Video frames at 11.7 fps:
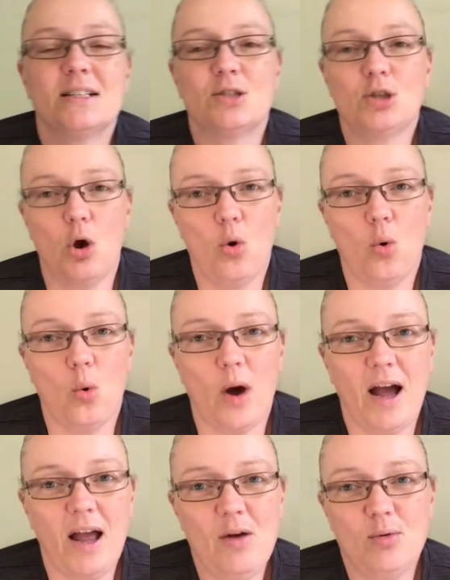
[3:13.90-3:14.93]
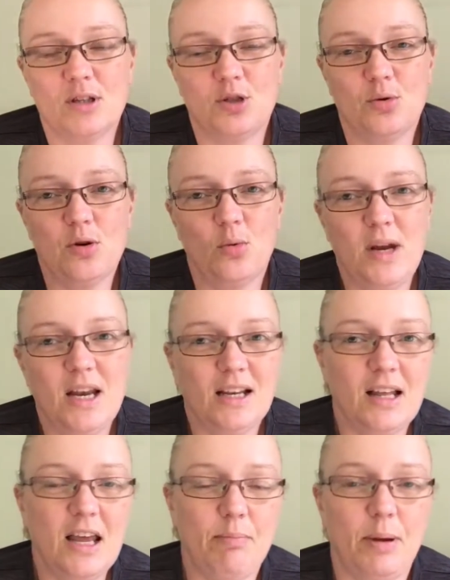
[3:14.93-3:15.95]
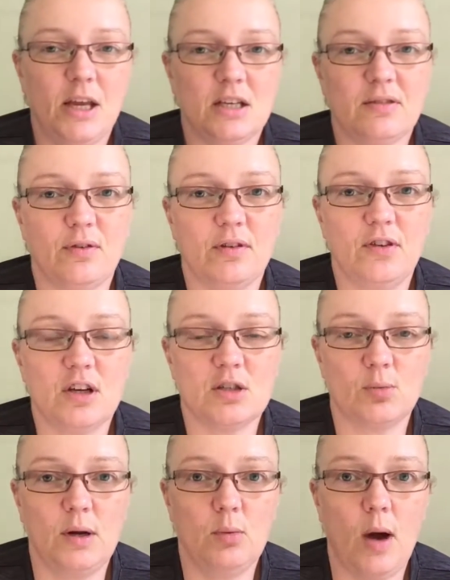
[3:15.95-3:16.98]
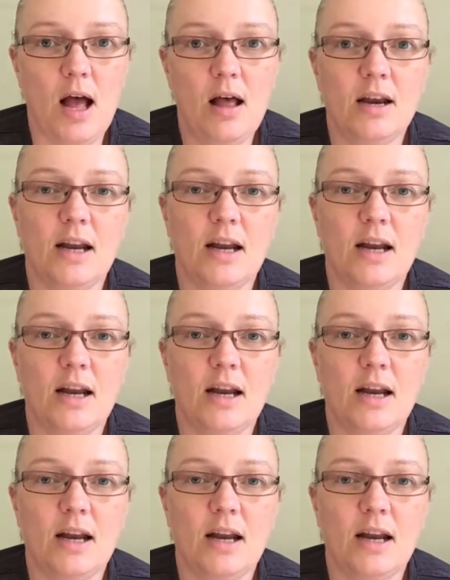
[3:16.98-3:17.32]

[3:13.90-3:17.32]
So I was doing a wee little hip hitch for the first wee while,